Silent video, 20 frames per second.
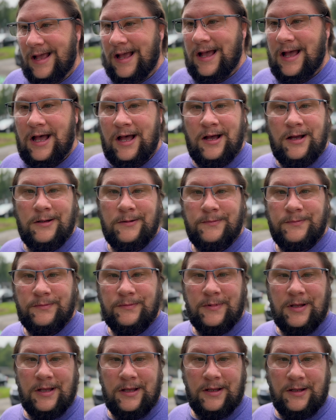
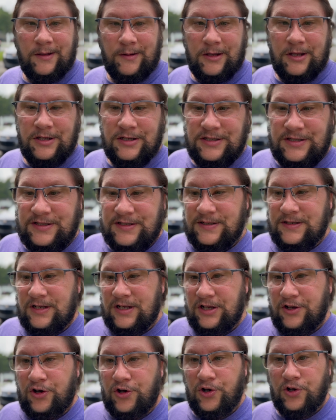because
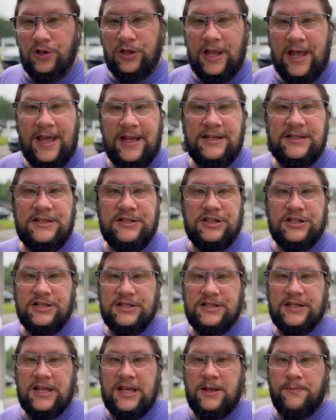um, her legs
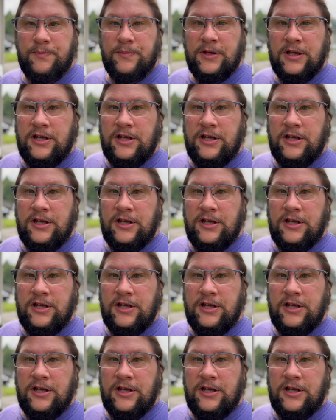just keep